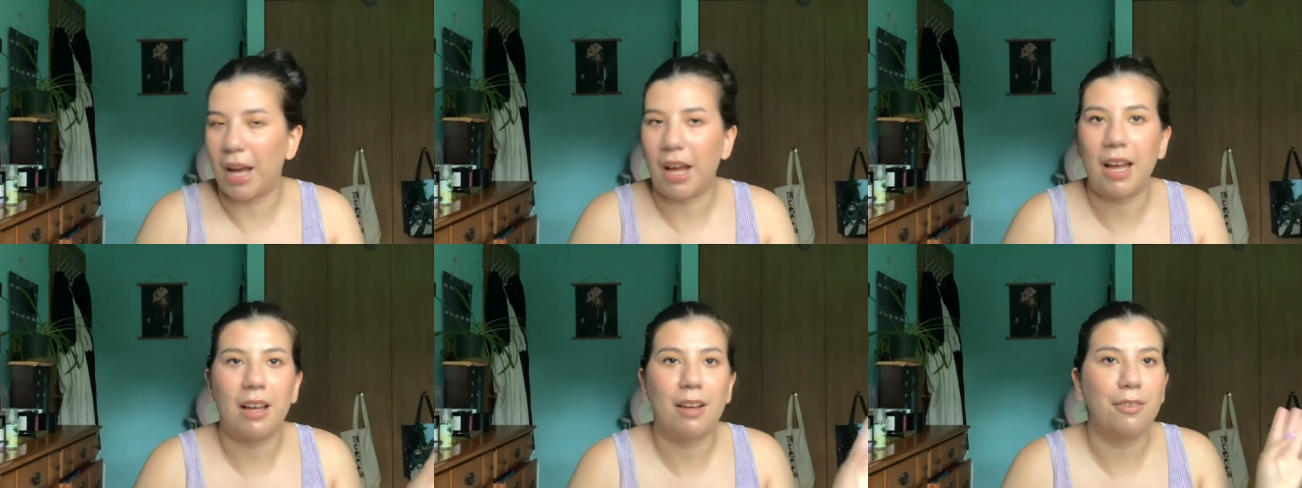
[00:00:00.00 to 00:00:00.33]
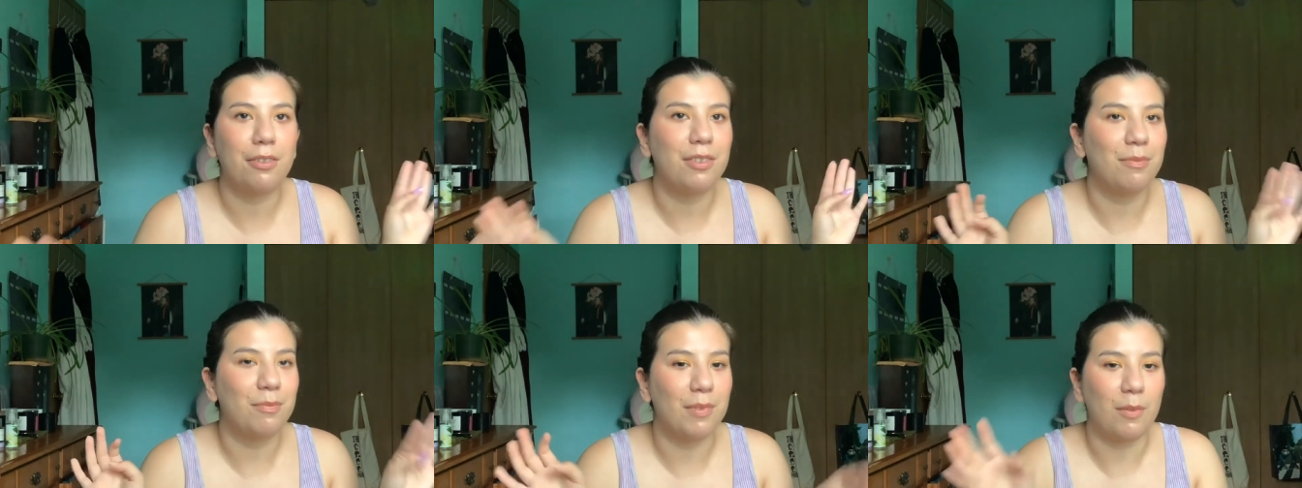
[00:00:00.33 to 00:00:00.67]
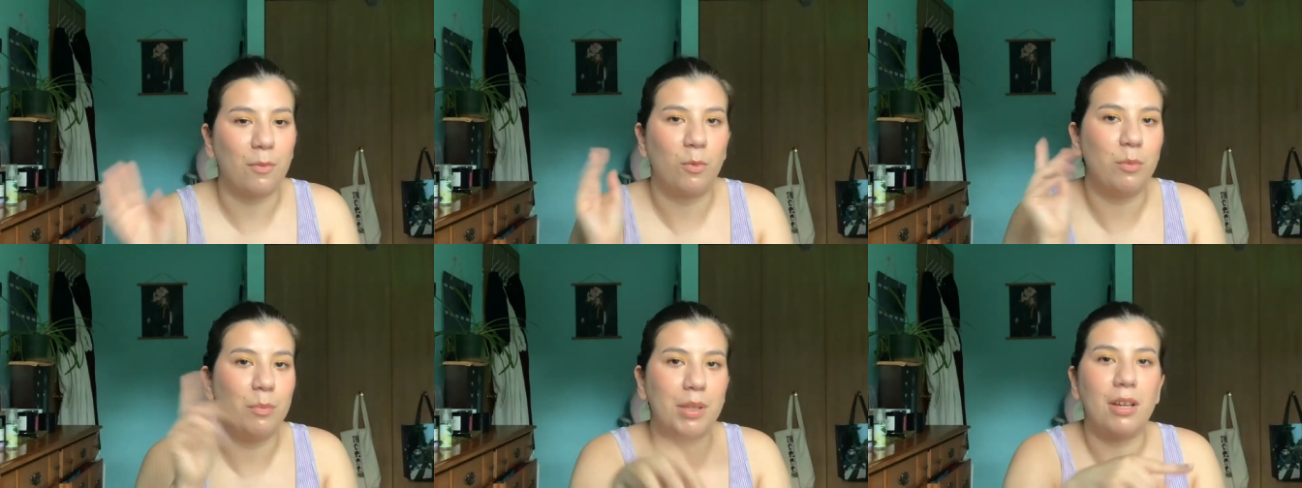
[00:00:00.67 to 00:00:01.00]
I
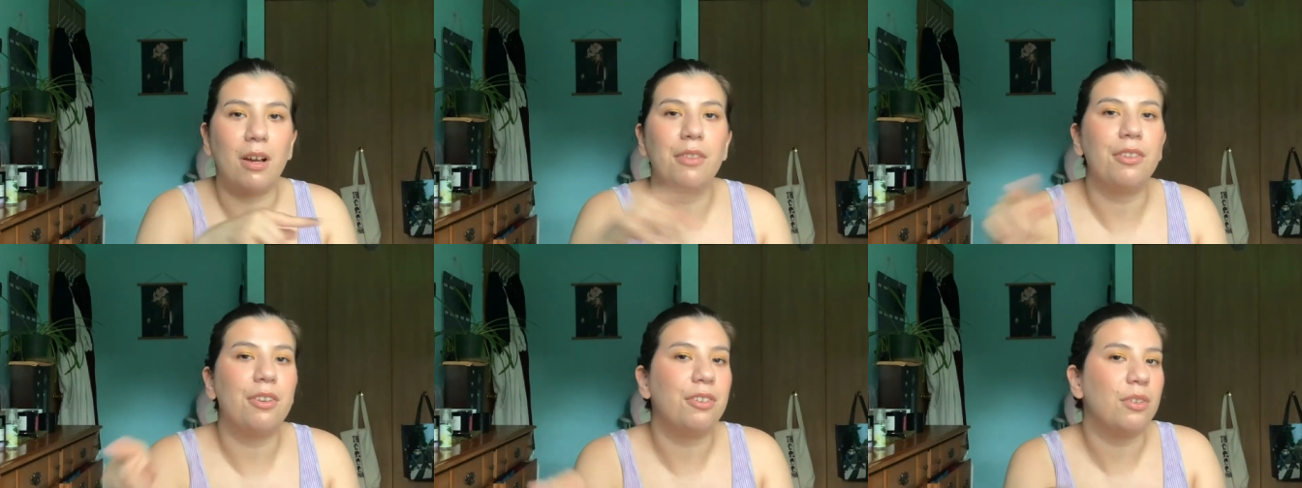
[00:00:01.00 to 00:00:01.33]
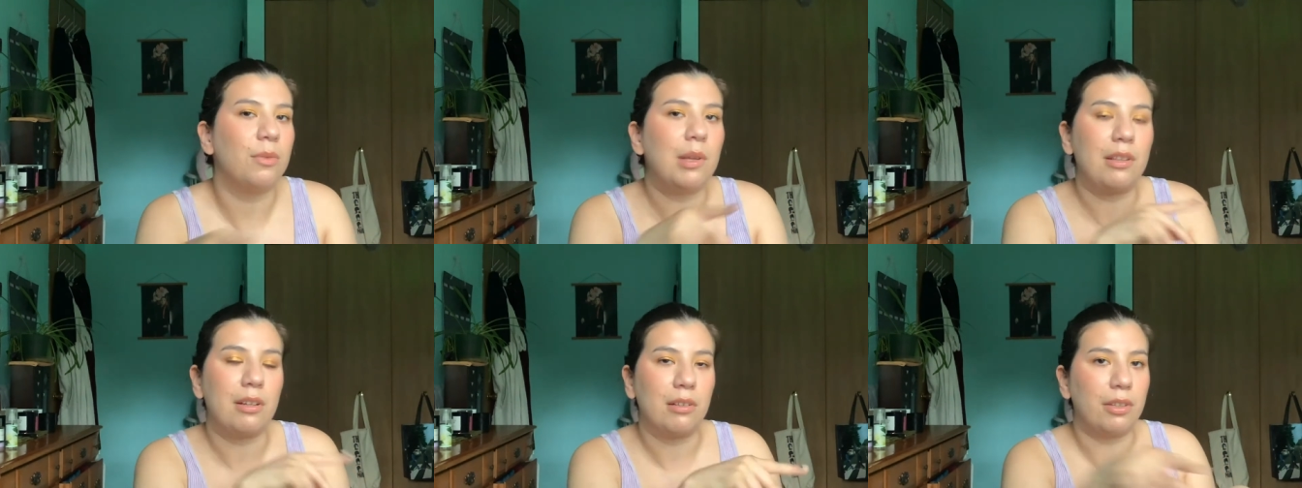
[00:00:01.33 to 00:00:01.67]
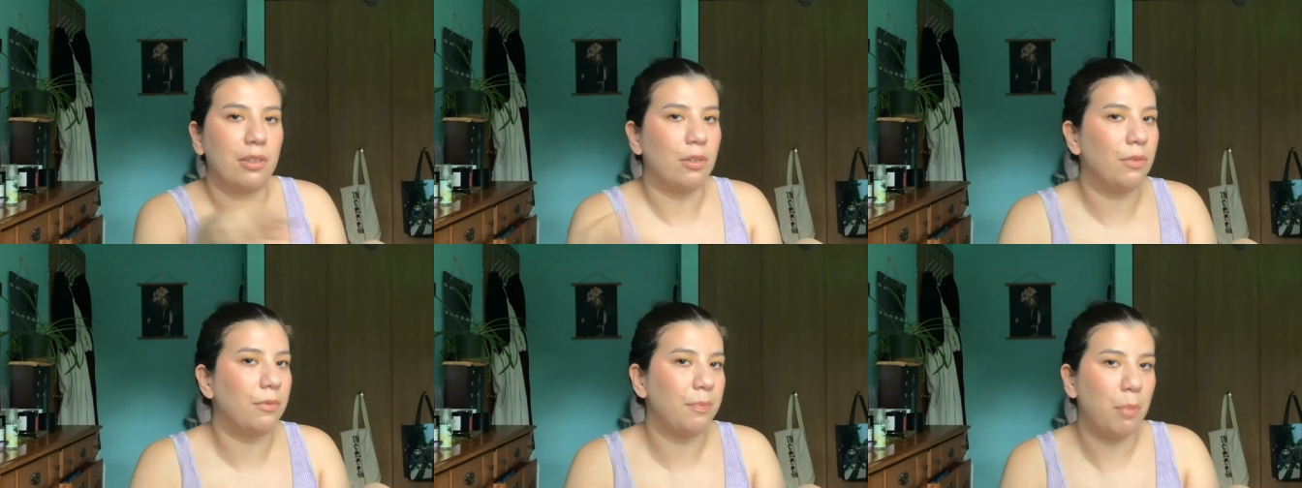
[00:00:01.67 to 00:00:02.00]
will be on there doing their
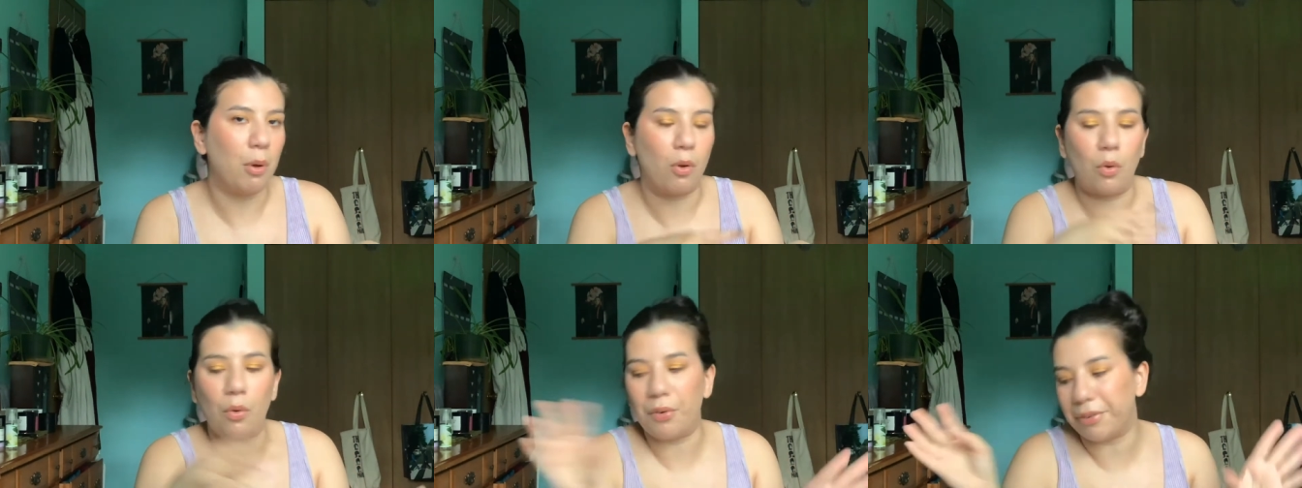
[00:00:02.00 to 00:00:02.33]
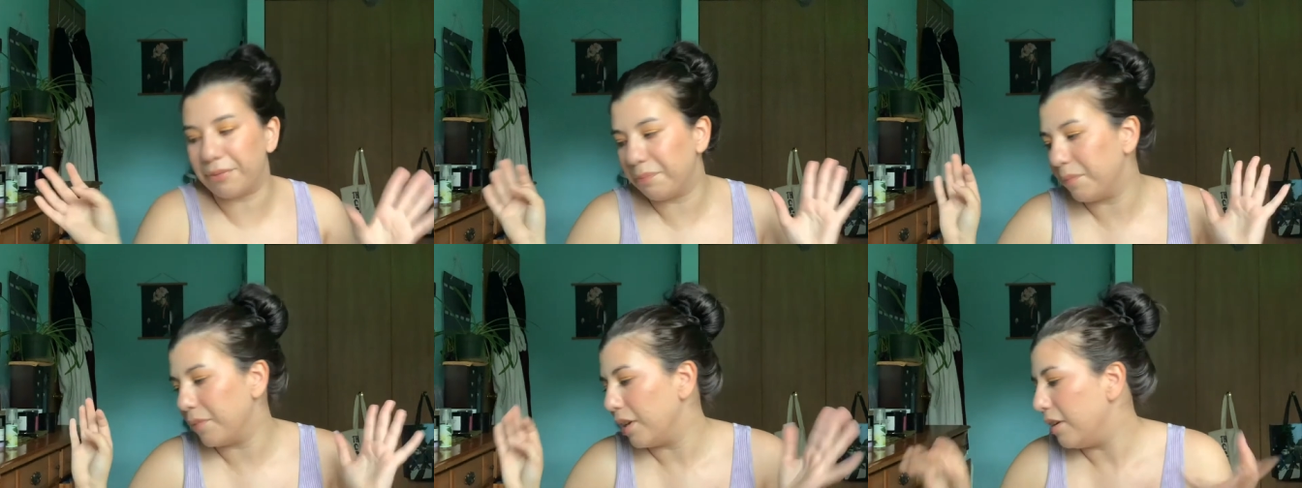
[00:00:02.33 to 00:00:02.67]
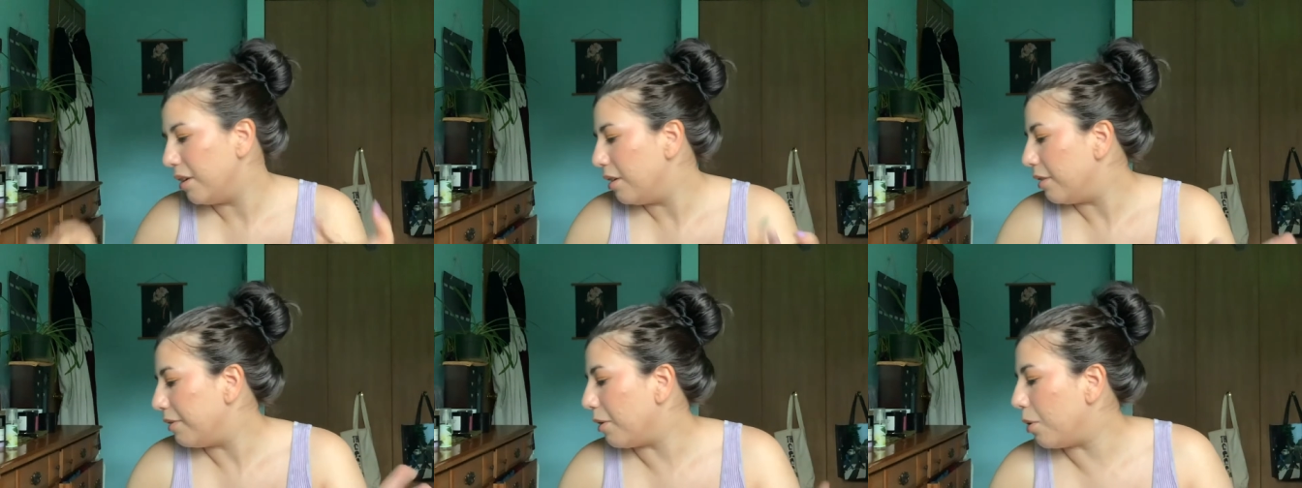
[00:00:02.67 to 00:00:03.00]
little polls
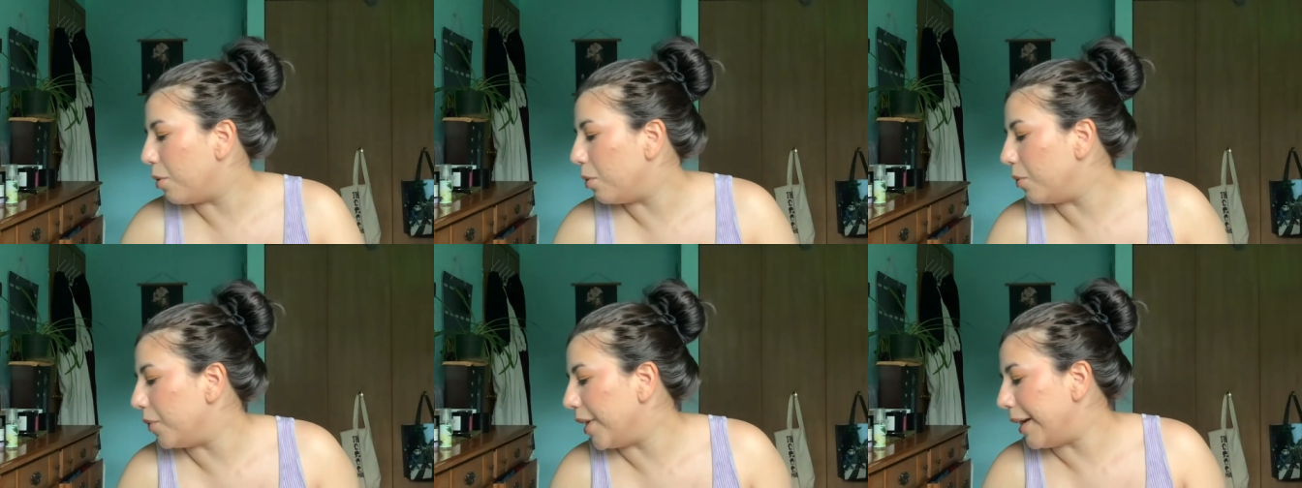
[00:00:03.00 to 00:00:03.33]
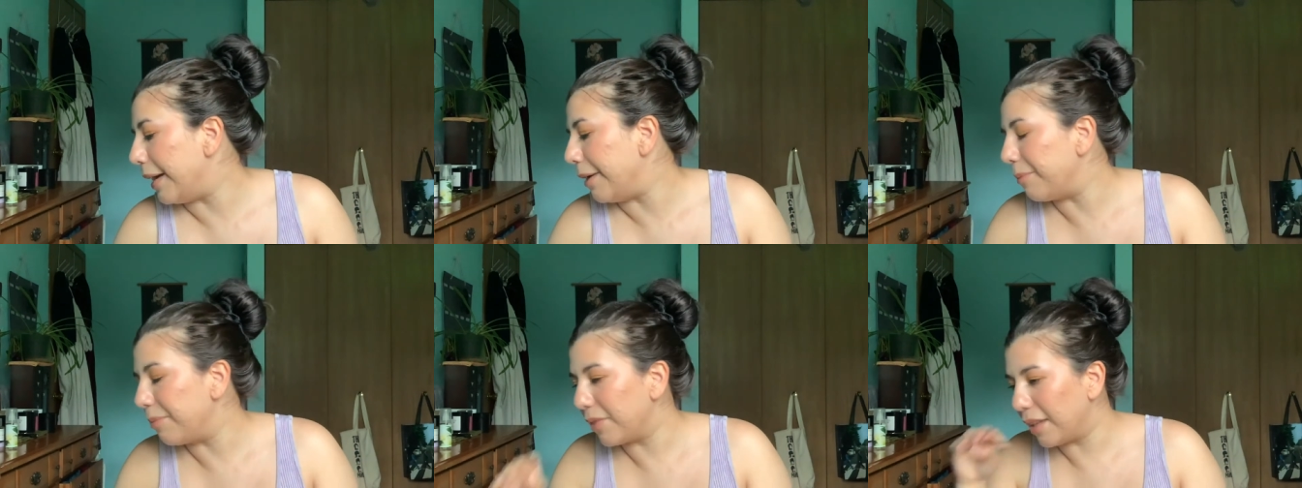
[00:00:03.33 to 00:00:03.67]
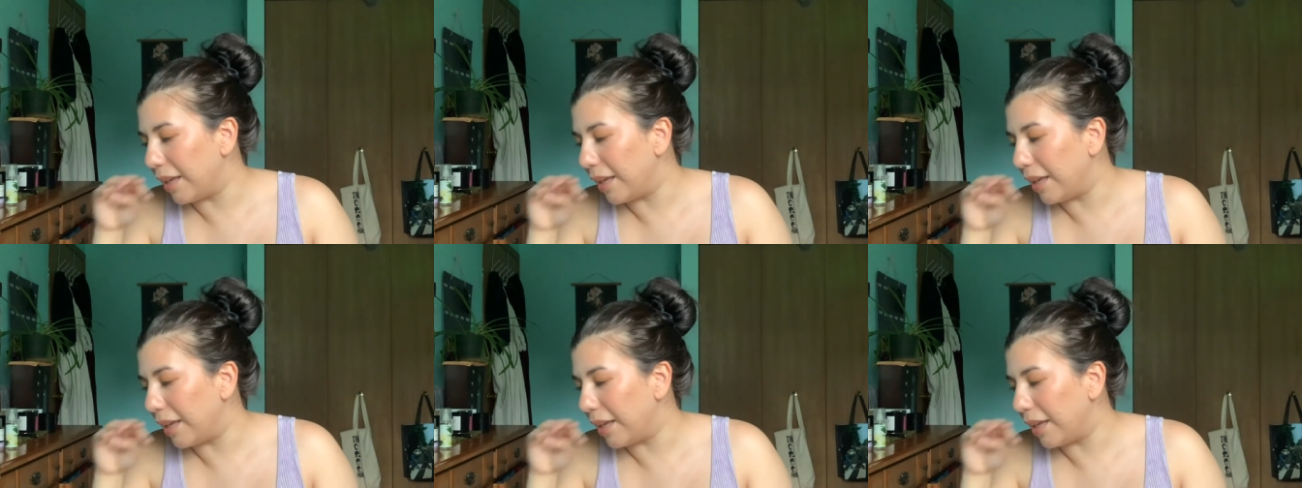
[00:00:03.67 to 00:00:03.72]
the whole day.